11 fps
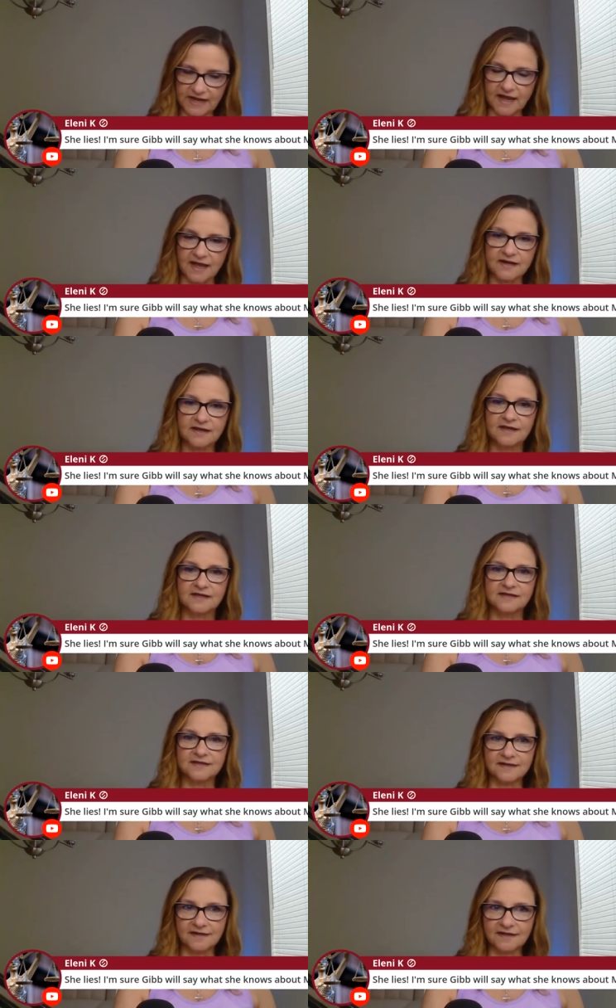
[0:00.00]
forget,
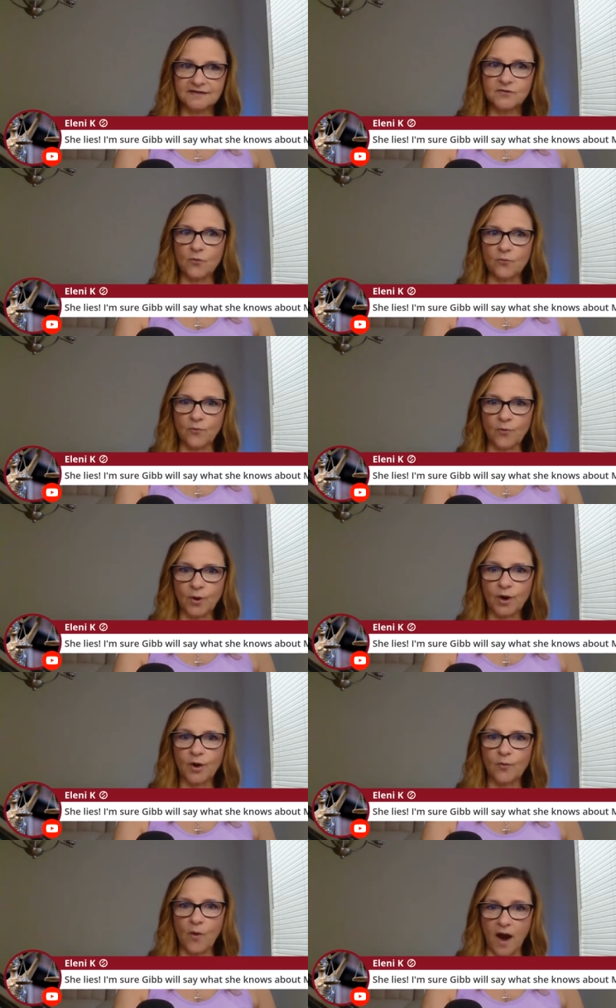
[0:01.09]
Ian
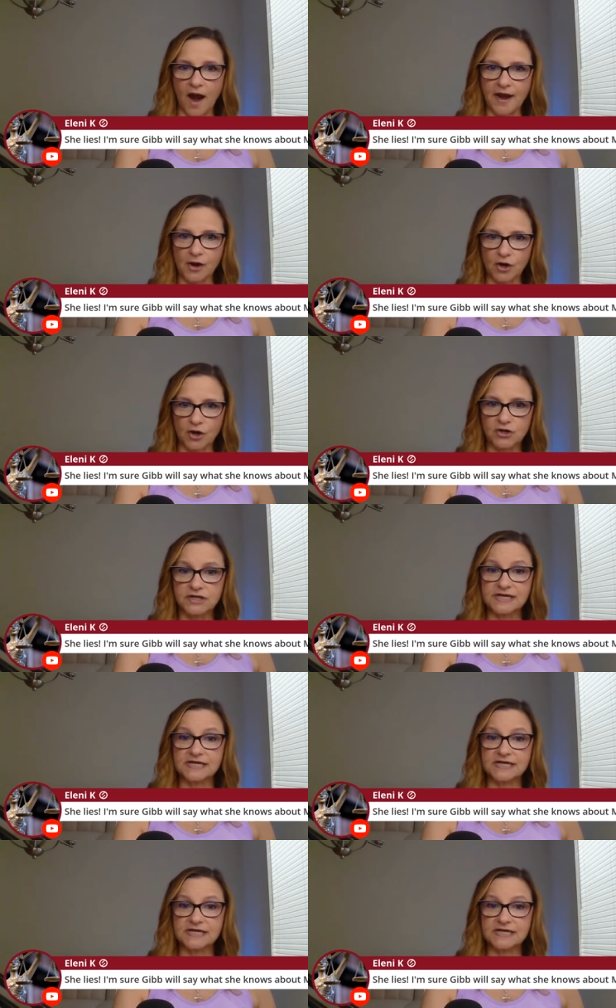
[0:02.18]
wore a wire.